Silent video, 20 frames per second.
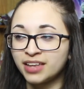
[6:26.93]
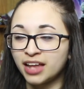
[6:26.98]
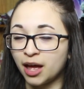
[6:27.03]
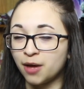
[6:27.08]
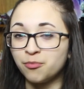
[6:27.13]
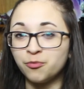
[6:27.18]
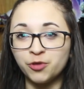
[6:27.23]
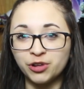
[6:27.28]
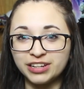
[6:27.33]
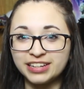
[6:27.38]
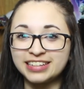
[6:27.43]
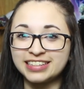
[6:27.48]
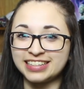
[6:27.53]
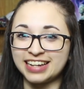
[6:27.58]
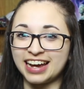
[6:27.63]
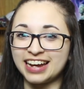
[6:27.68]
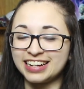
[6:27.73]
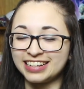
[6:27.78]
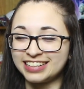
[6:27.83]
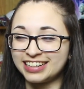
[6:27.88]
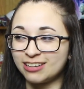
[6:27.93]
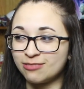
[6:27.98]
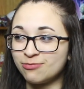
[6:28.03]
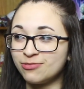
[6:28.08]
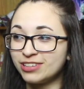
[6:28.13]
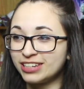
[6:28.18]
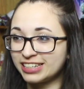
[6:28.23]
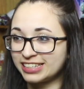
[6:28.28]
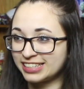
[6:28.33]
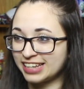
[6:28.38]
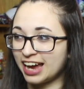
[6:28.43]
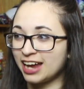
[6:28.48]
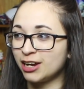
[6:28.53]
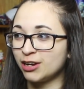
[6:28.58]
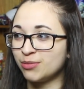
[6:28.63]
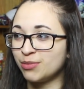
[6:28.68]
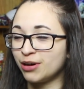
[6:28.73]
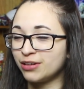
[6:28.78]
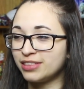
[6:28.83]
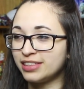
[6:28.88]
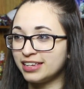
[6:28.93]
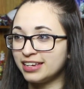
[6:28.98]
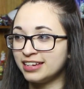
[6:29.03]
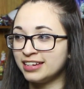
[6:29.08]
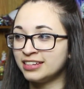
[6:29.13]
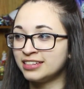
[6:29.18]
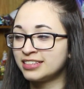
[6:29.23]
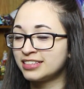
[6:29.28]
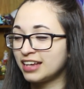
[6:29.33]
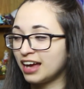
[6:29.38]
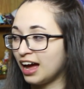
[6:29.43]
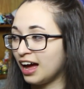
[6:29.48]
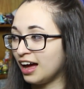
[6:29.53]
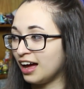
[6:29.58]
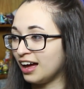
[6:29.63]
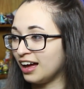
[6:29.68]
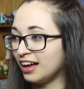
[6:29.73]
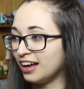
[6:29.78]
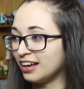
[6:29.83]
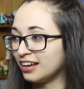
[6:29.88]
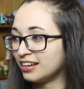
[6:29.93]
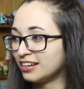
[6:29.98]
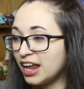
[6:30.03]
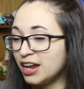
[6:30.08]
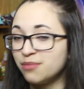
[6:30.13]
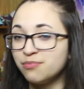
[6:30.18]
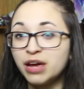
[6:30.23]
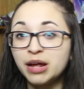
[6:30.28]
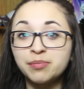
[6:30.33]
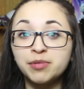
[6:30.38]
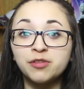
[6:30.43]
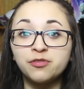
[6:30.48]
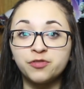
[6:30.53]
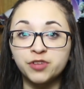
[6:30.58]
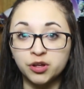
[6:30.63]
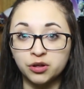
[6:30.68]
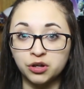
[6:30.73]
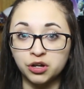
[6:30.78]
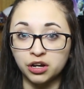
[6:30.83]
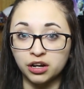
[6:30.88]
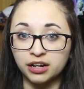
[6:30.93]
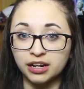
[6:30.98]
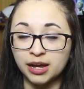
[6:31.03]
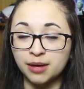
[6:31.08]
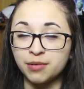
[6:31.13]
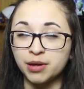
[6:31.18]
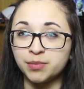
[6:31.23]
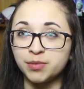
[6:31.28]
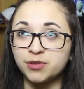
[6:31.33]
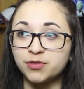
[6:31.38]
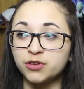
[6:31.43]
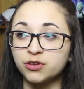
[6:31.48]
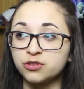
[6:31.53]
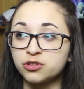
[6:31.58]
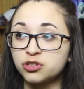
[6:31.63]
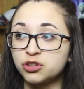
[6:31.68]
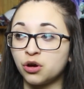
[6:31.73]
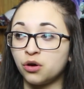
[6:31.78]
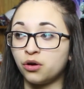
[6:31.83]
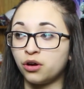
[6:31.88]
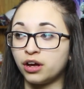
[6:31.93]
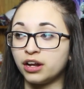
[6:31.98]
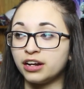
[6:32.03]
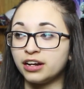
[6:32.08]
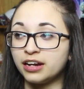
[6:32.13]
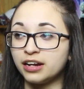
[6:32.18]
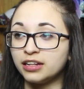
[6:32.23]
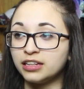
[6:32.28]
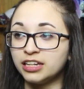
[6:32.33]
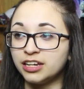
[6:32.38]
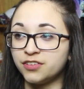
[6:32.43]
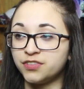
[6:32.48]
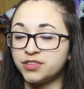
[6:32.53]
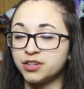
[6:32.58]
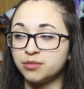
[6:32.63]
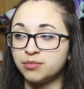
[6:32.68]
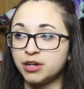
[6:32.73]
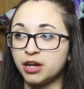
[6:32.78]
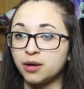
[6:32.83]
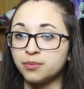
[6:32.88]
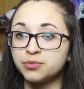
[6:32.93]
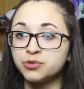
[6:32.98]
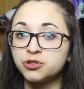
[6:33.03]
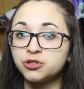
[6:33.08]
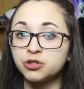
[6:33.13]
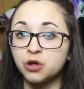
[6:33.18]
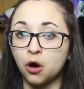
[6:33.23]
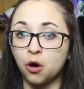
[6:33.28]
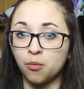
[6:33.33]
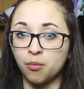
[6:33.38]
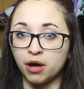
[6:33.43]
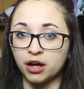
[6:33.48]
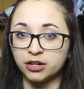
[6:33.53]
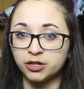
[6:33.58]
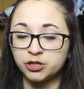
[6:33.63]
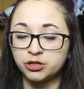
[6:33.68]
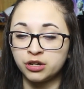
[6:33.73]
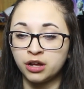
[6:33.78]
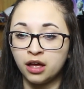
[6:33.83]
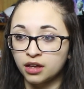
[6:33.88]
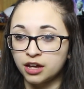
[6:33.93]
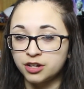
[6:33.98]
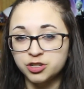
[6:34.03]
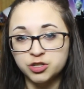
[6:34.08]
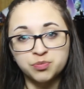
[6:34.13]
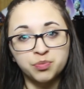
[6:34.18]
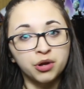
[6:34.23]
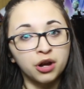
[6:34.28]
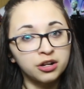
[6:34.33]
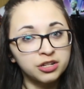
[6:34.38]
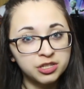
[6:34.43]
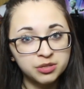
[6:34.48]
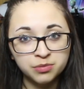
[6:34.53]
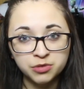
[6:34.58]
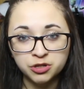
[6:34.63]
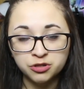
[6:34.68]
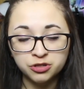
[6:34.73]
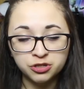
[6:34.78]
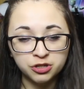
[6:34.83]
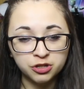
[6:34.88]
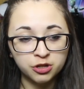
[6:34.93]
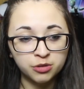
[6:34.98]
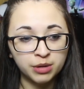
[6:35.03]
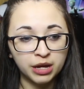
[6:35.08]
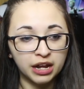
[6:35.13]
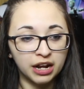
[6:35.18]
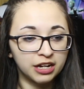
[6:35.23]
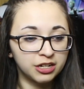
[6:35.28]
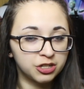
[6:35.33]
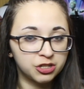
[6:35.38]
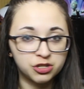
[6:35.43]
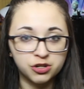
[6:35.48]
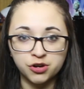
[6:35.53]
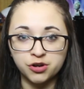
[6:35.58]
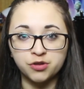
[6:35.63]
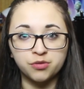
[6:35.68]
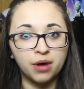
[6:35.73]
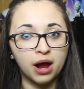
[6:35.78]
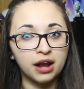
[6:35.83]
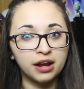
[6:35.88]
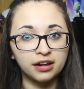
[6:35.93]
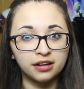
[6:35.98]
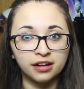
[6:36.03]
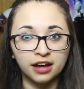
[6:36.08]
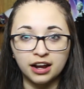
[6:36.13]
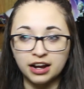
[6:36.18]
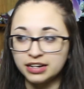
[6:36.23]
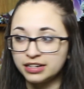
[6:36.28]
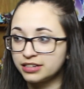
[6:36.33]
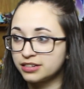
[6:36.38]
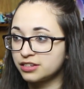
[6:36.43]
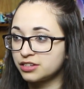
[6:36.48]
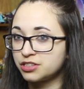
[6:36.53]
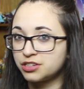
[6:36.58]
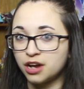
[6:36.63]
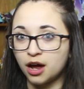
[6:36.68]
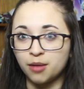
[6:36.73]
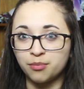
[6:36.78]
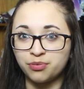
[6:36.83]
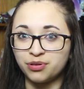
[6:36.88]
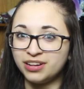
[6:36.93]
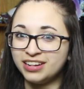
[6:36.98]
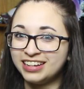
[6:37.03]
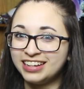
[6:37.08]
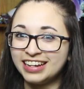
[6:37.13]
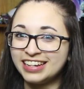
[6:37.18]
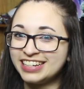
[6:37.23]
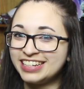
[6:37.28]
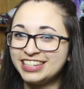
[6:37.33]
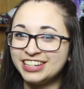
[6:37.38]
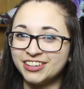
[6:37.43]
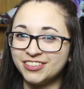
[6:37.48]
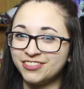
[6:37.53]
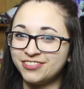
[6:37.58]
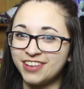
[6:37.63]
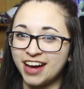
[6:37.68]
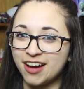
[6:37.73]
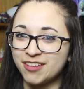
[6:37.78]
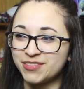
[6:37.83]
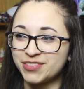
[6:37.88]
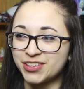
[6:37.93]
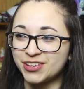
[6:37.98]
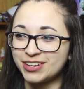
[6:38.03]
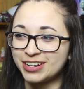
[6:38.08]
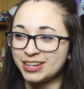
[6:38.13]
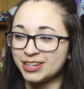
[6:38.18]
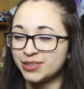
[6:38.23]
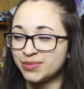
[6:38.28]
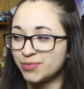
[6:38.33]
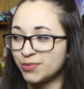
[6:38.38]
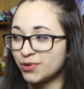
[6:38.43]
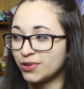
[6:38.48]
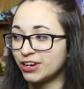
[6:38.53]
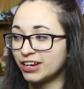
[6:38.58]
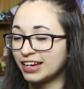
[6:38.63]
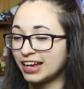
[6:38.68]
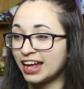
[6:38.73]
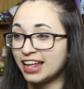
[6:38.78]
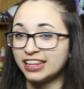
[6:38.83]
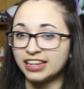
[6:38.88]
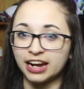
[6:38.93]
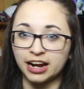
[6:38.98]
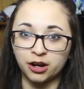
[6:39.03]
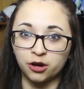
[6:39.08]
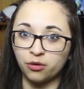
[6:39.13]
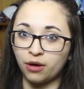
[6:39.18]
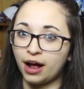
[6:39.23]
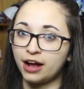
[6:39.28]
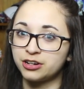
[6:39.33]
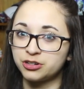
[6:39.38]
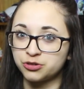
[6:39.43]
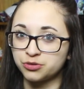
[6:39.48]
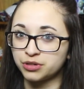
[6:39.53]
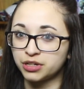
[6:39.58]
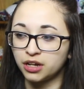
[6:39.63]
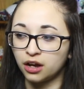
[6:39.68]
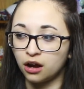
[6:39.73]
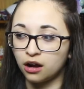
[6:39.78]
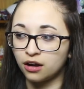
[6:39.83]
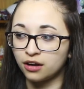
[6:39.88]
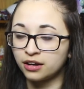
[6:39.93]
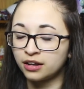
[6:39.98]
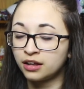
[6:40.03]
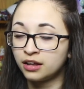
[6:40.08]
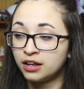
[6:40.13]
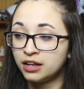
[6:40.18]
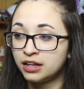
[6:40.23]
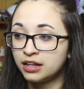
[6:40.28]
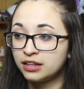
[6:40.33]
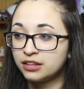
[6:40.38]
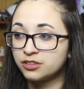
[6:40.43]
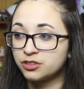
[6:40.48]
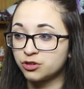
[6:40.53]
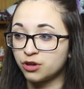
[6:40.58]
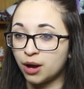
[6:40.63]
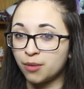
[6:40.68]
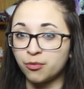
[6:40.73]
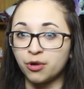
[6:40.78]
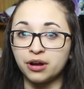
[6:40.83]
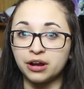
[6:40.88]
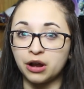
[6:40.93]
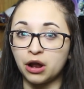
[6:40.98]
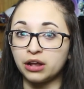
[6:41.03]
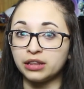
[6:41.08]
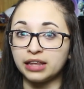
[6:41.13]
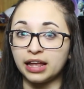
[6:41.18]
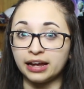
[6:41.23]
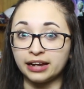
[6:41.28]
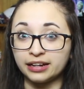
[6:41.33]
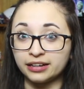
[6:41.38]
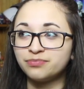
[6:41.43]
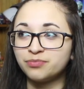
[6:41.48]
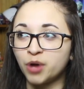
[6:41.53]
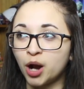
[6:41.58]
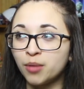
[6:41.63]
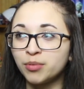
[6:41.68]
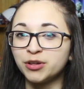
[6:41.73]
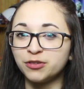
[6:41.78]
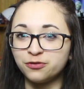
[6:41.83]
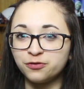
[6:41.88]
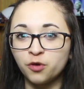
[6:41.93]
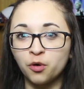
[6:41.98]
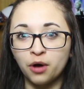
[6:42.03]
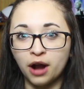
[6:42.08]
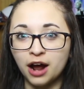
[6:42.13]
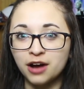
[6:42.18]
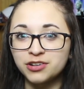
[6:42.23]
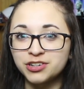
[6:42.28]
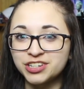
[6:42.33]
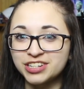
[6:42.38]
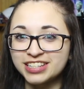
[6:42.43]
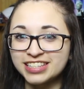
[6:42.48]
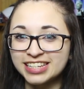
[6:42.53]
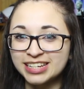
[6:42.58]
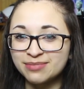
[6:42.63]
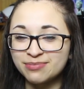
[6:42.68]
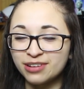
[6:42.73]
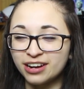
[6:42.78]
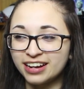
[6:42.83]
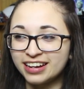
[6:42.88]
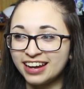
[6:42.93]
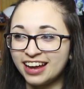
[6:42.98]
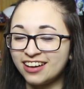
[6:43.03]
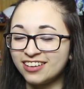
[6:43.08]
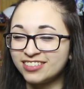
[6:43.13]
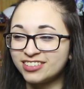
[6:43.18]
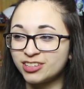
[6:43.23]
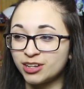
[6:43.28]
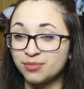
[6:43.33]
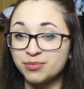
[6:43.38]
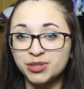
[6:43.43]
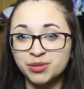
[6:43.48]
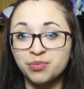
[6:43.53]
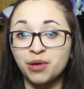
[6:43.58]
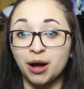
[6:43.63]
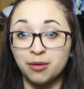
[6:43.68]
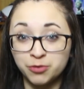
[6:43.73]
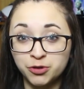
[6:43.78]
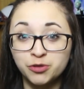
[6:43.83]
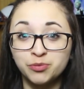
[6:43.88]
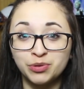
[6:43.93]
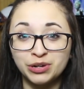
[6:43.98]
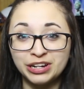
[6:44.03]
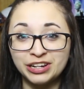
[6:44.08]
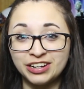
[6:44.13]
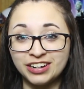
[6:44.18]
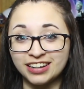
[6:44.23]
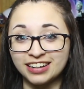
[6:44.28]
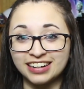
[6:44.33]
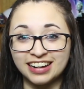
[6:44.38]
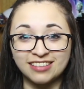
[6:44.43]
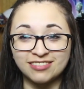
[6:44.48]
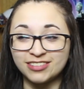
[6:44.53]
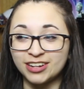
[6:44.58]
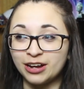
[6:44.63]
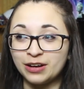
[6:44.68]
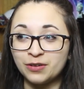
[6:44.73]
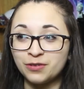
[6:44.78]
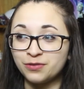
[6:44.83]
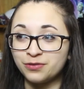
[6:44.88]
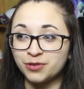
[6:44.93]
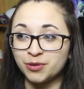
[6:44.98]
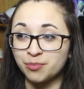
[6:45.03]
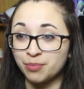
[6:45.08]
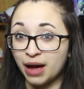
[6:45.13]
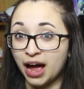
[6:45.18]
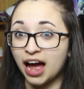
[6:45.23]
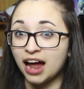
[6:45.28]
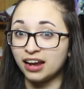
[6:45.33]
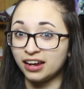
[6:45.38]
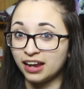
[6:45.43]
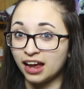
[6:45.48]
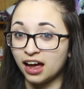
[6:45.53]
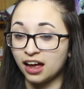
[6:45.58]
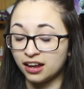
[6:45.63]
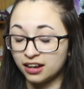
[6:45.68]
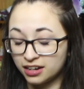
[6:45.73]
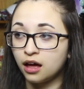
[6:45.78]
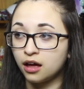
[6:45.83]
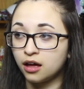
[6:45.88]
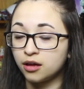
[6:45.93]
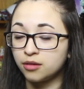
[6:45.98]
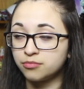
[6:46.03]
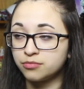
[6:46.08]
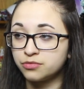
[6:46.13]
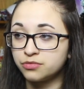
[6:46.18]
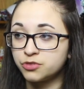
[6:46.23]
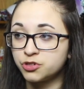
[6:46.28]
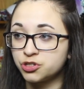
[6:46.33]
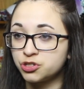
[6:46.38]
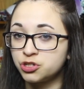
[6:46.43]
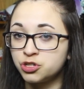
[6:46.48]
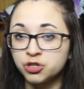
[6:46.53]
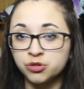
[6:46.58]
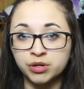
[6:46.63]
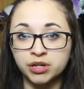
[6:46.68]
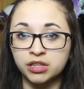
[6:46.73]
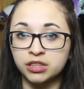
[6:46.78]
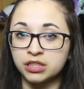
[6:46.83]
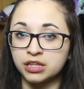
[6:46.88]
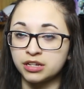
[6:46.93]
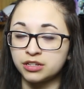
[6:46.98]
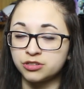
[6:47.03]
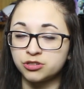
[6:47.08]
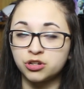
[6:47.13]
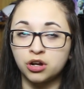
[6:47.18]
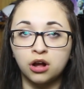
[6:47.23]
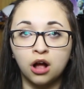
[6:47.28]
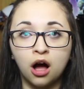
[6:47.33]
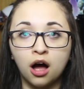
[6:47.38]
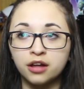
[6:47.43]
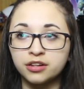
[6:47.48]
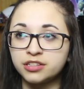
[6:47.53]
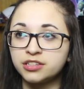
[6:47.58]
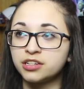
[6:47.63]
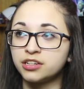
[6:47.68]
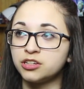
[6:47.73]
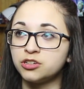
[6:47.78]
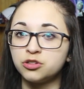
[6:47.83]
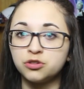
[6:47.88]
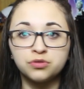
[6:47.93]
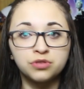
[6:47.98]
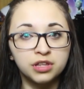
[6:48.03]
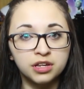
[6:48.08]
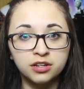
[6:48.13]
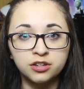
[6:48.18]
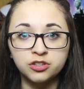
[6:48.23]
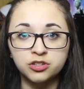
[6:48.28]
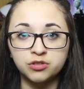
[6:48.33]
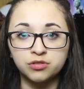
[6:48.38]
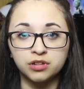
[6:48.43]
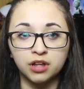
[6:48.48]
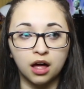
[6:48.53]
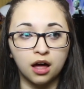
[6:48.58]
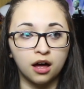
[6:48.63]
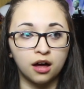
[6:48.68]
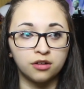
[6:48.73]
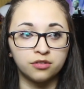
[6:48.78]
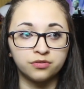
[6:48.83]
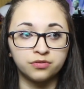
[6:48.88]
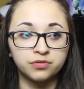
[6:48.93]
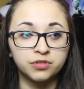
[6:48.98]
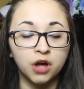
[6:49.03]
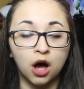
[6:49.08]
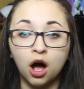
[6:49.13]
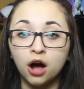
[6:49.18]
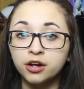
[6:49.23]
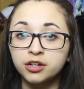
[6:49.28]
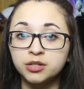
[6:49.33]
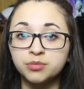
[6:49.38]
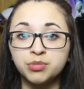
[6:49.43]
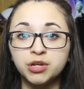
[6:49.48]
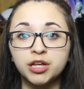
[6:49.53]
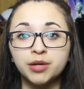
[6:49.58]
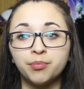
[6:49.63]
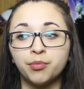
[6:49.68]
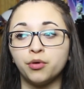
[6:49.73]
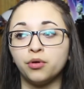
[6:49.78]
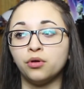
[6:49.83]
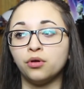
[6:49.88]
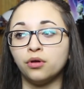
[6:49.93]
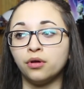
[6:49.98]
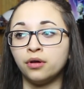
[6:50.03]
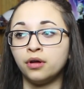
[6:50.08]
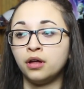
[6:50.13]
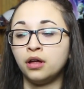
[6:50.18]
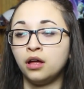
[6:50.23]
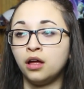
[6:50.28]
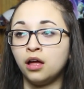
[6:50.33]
really excited. I'm really excited about these, and it made me feel good. It made me feel so good, and it lifted me up so much. I just put on some YouTube, and I just started writing, and I didn't stop until 5:30 in the morning, and then I crashed really hard. So I'm running on like probably 4 hours of sleep right now, so I'm doing pretty good. I don't feel bad yet. Just doing things, constantly do things you love, talk to people,